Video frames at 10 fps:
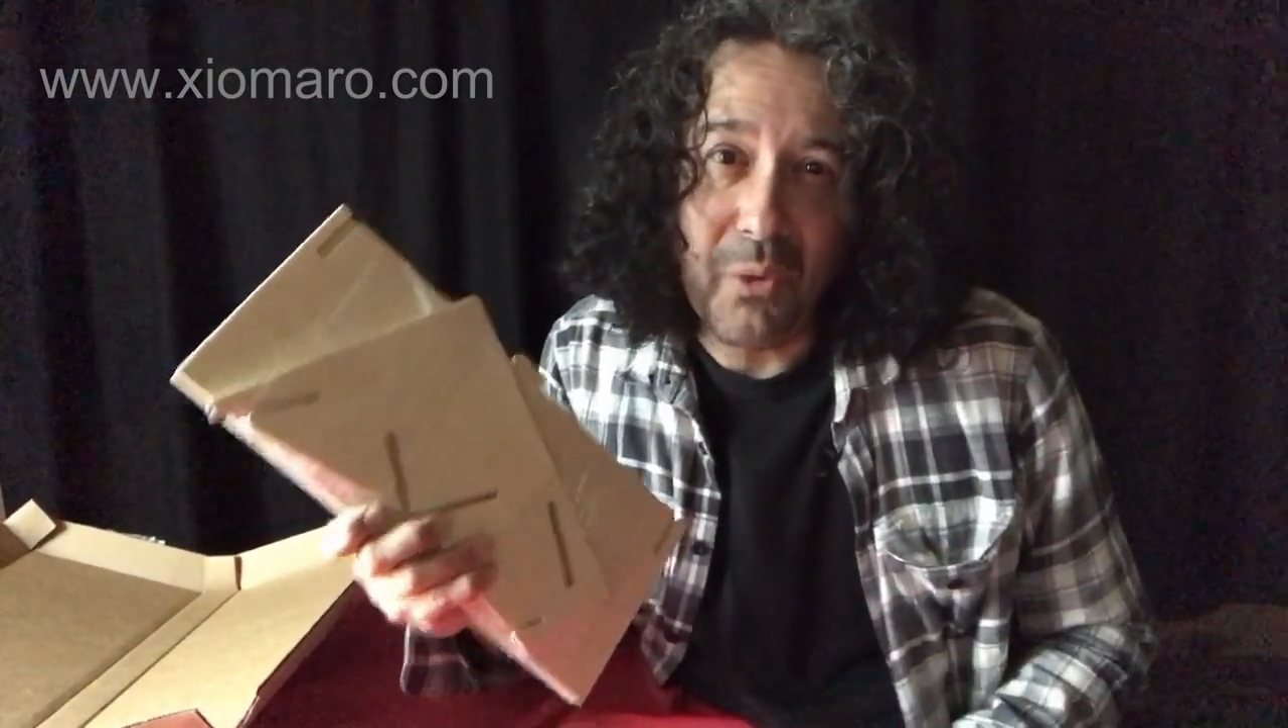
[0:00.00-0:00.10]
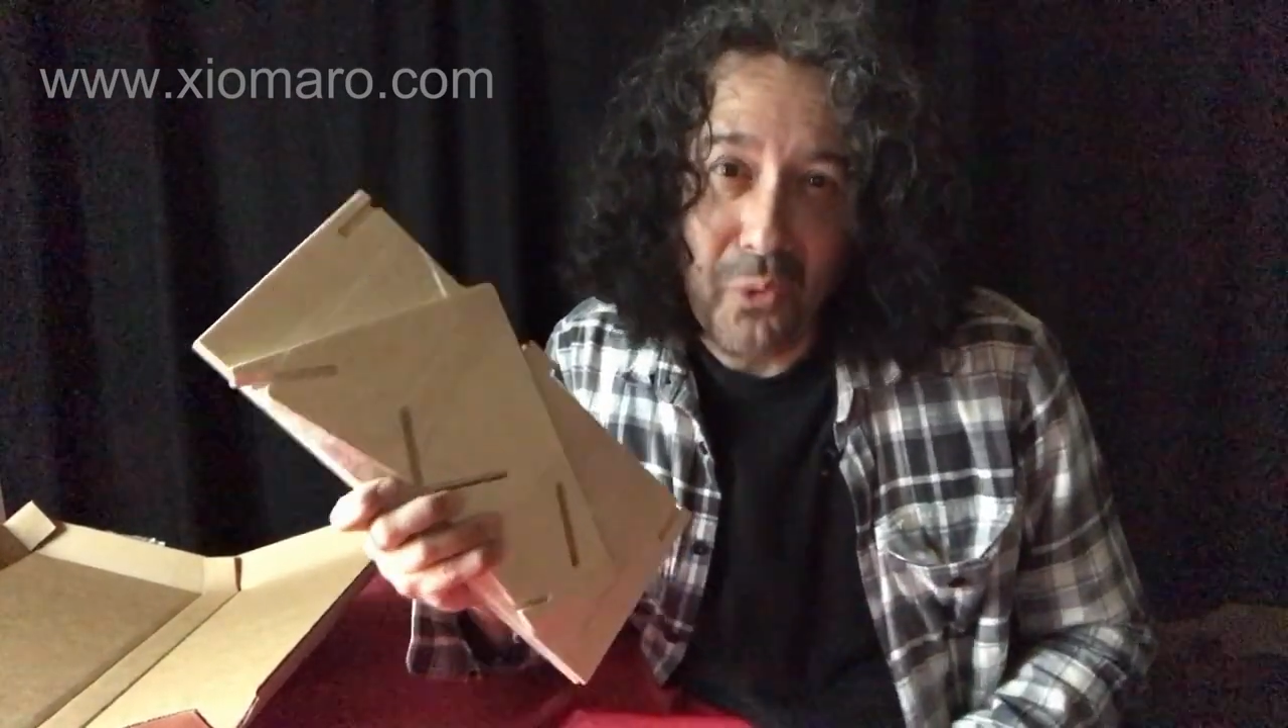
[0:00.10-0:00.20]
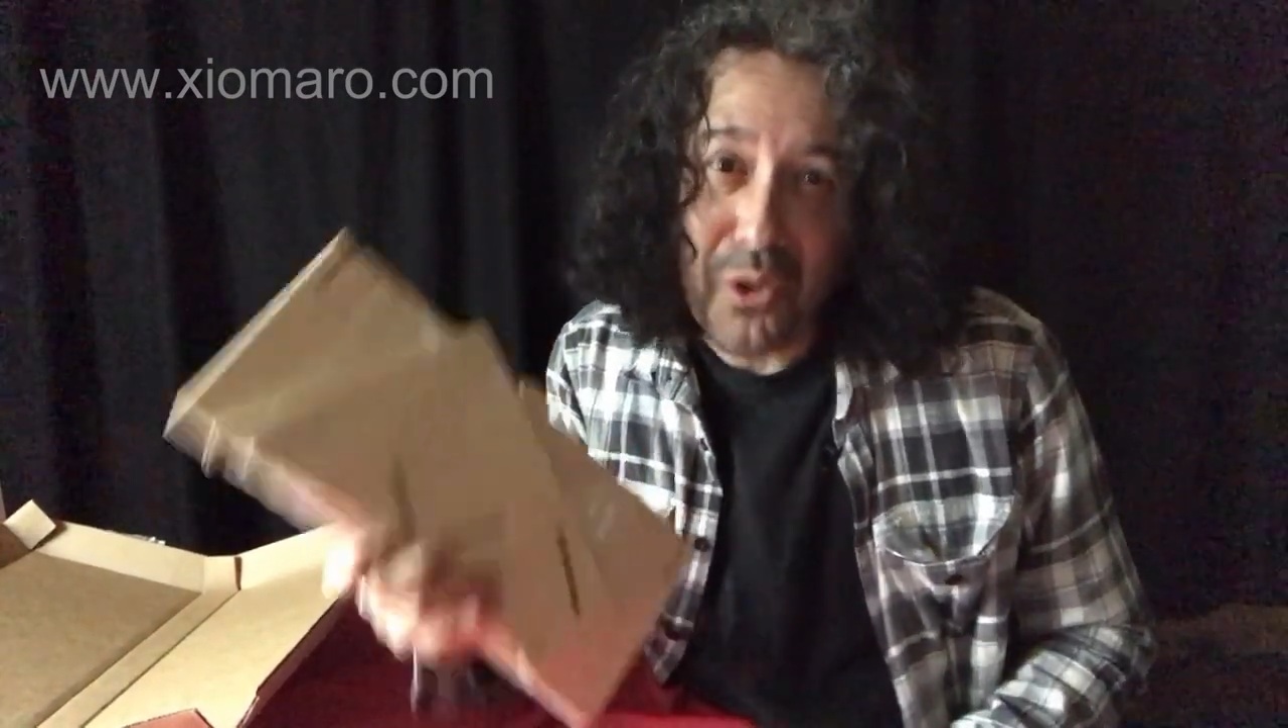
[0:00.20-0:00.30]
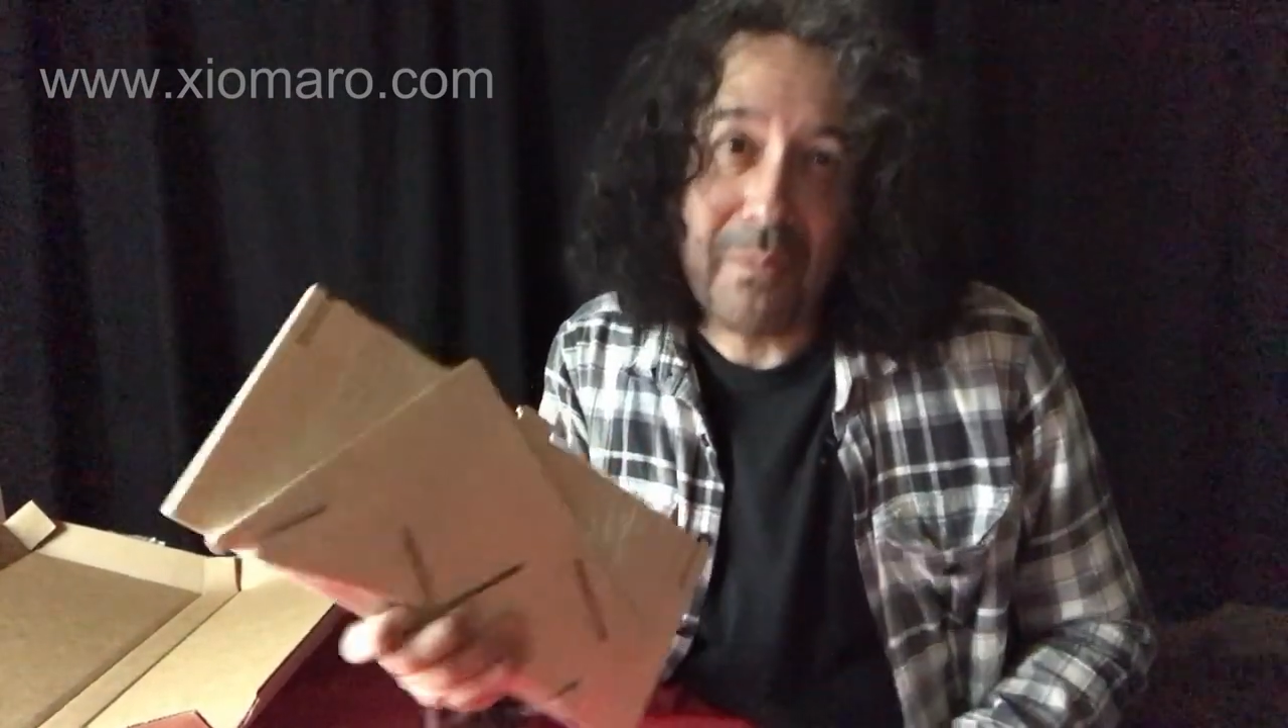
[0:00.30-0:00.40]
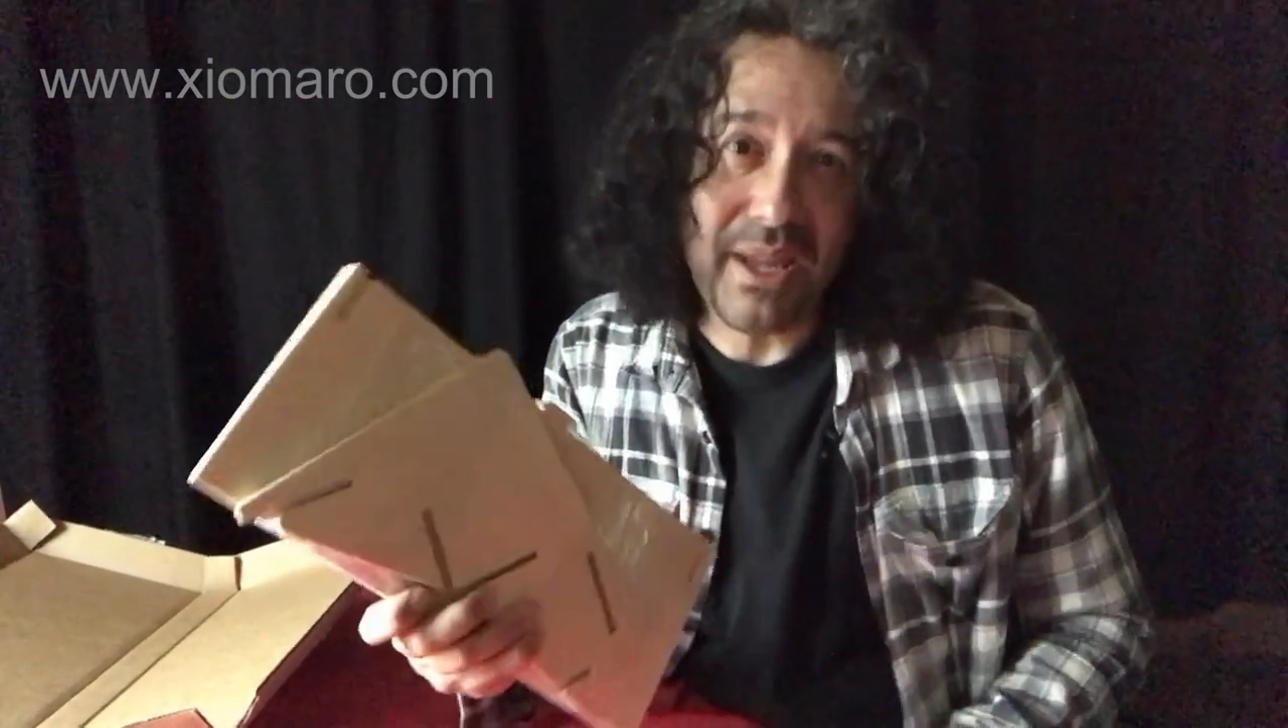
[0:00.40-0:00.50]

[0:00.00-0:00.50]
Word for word: me will